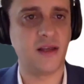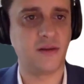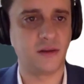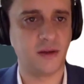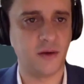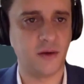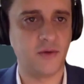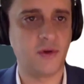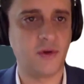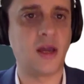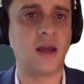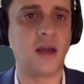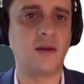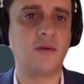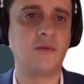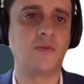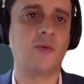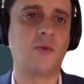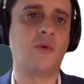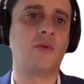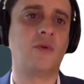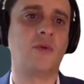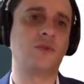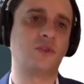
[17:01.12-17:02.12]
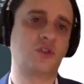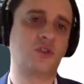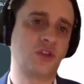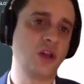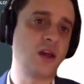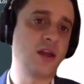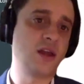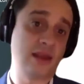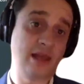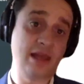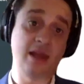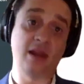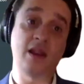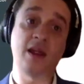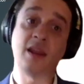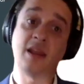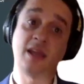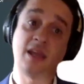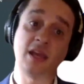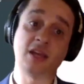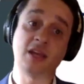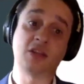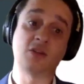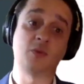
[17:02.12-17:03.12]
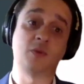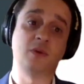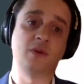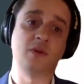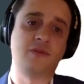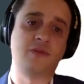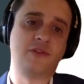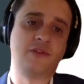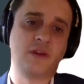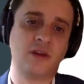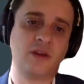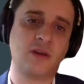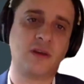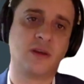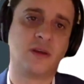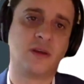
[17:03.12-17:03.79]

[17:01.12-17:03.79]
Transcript: Okay, well, certainly, and I guess one of the